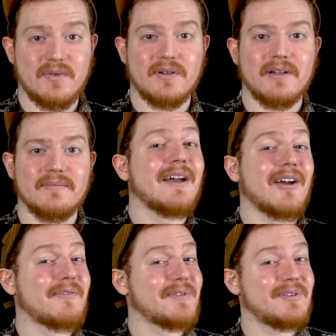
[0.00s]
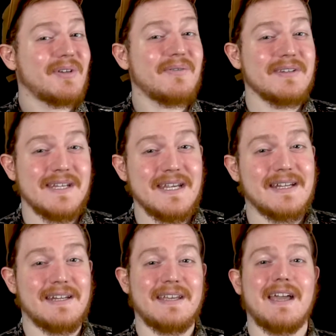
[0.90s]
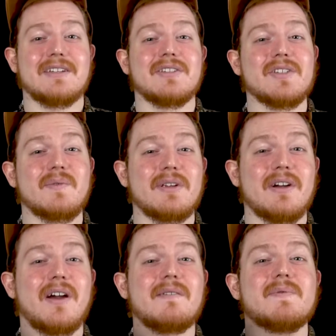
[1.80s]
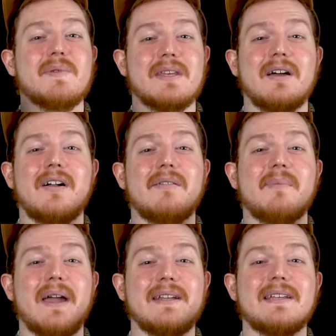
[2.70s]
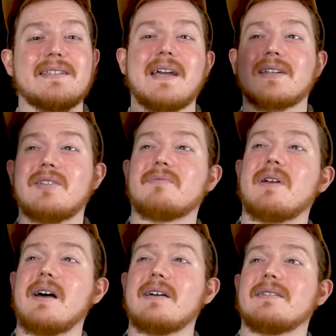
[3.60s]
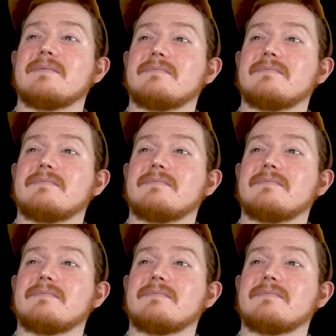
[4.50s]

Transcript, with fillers: order. However, you don't need any actions when you're armed with the almighty Tector Rod.